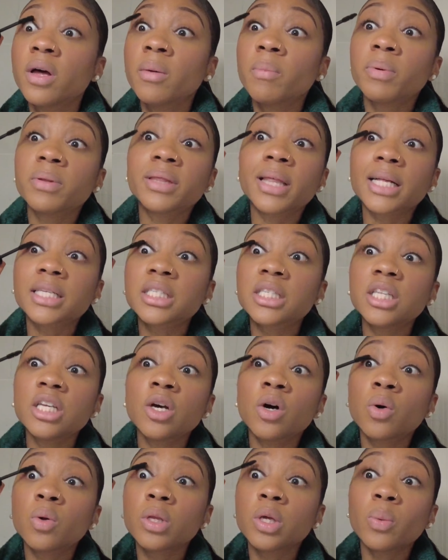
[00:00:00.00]
But that's the
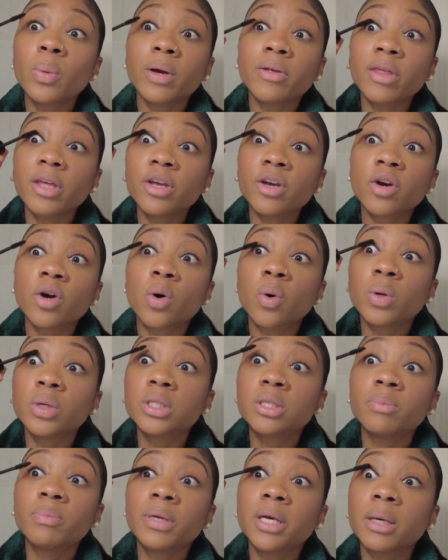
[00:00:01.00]
only way that you're going
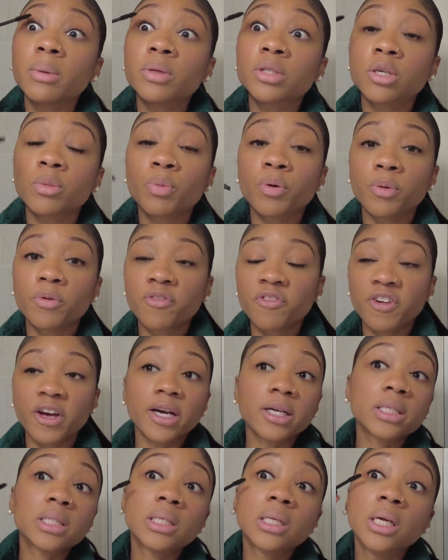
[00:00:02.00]
to be able to
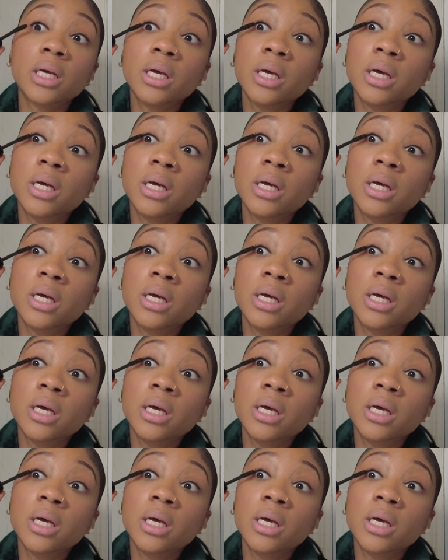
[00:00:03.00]
perfect